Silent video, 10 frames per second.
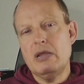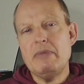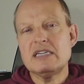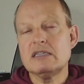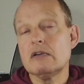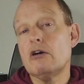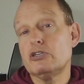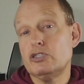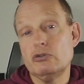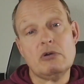They may still
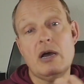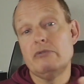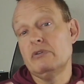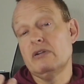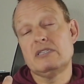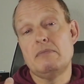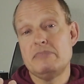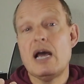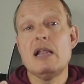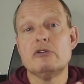cost you $100 or some
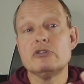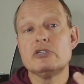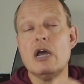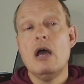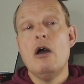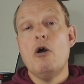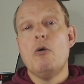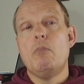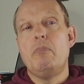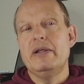dollars,
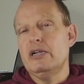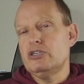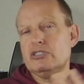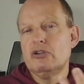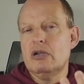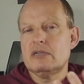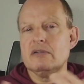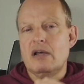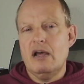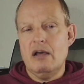but they're just not
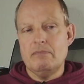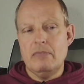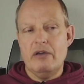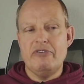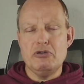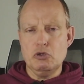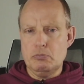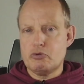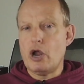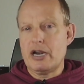a very
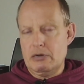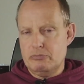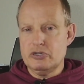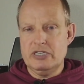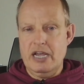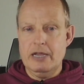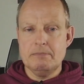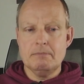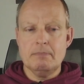good product per se.